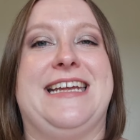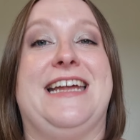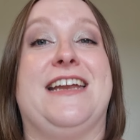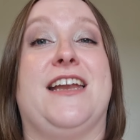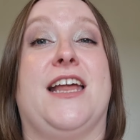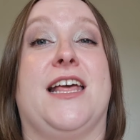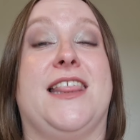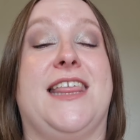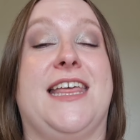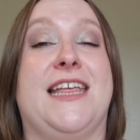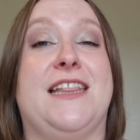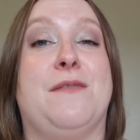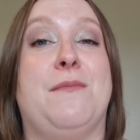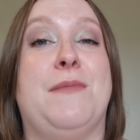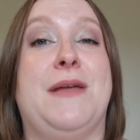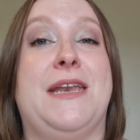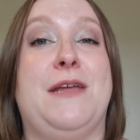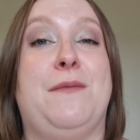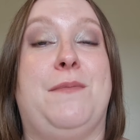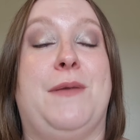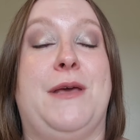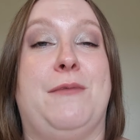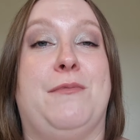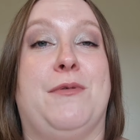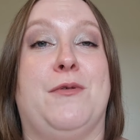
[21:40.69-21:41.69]
And I think the mini
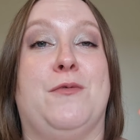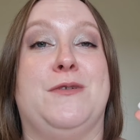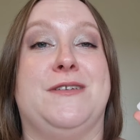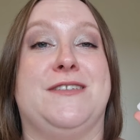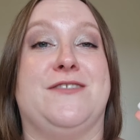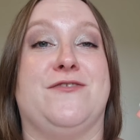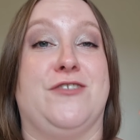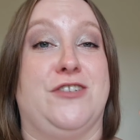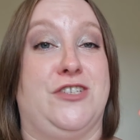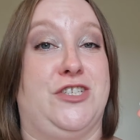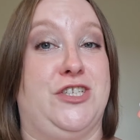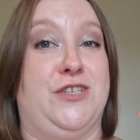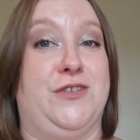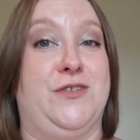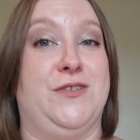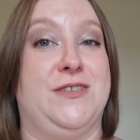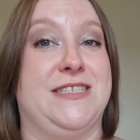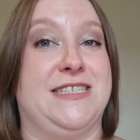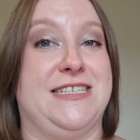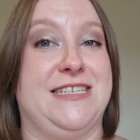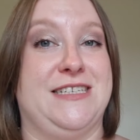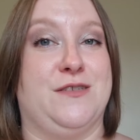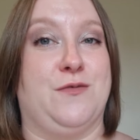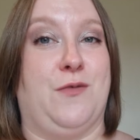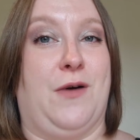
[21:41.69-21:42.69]
Biba was
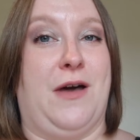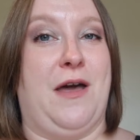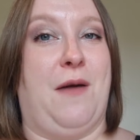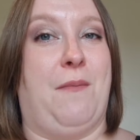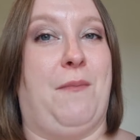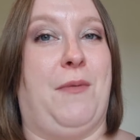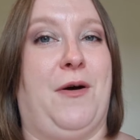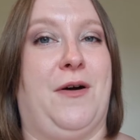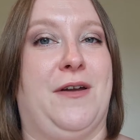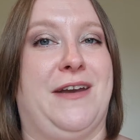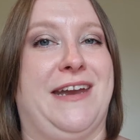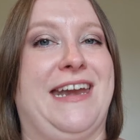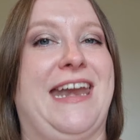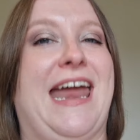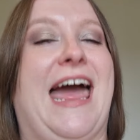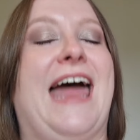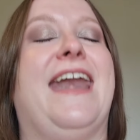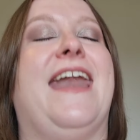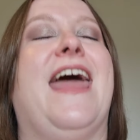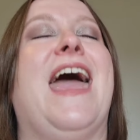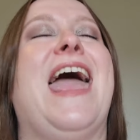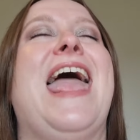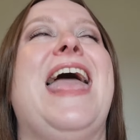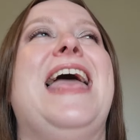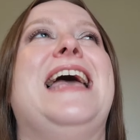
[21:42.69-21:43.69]
reduced is why I bought it. And
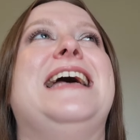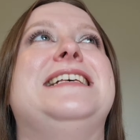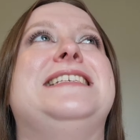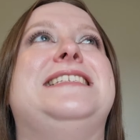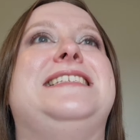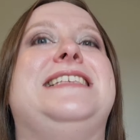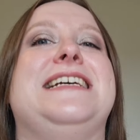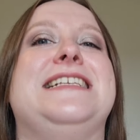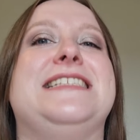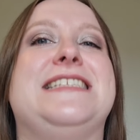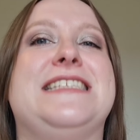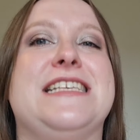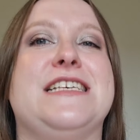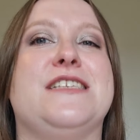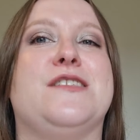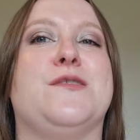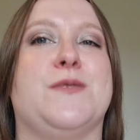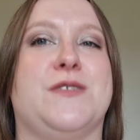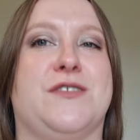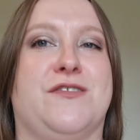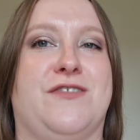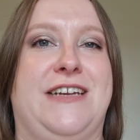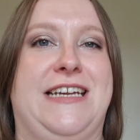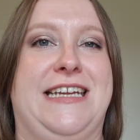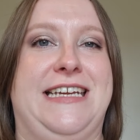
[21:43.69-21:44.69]
since this
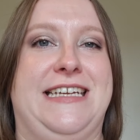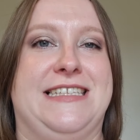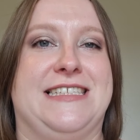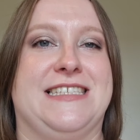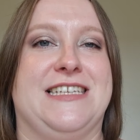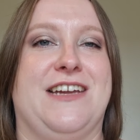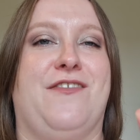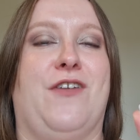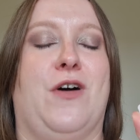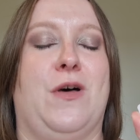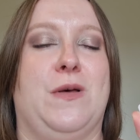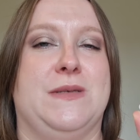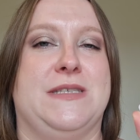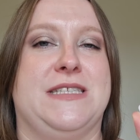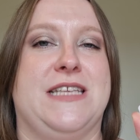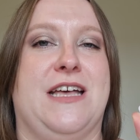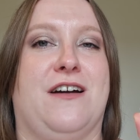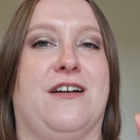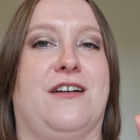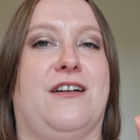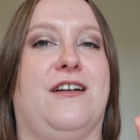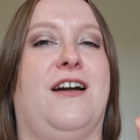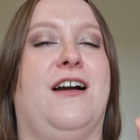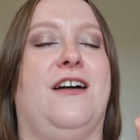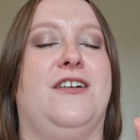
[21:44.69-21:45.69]
was released, I've always
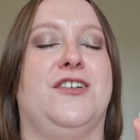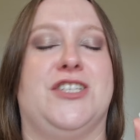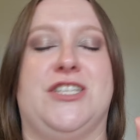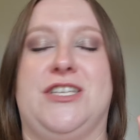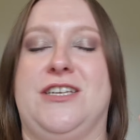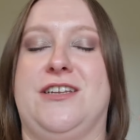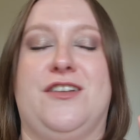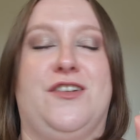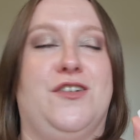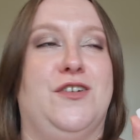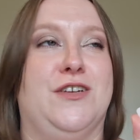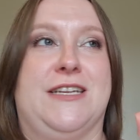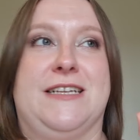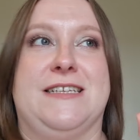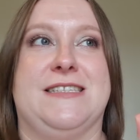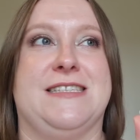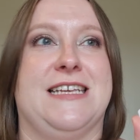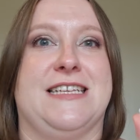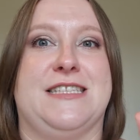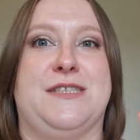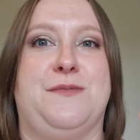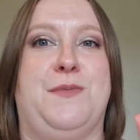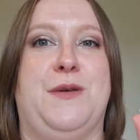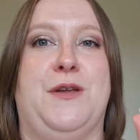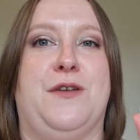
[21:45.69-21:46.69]
thought, gosh, goodness,
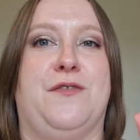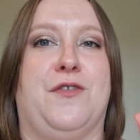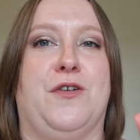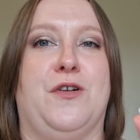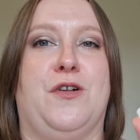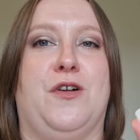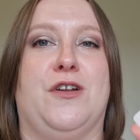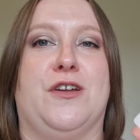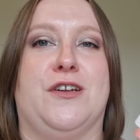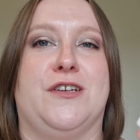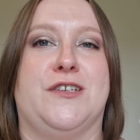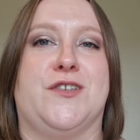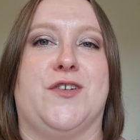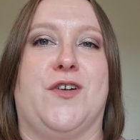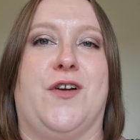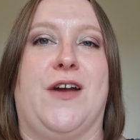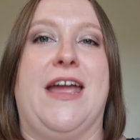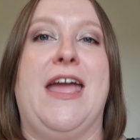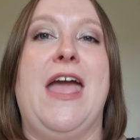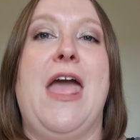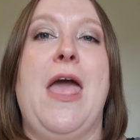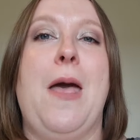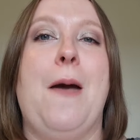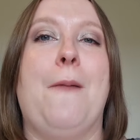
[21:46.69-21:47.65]
that's a beautiful color story.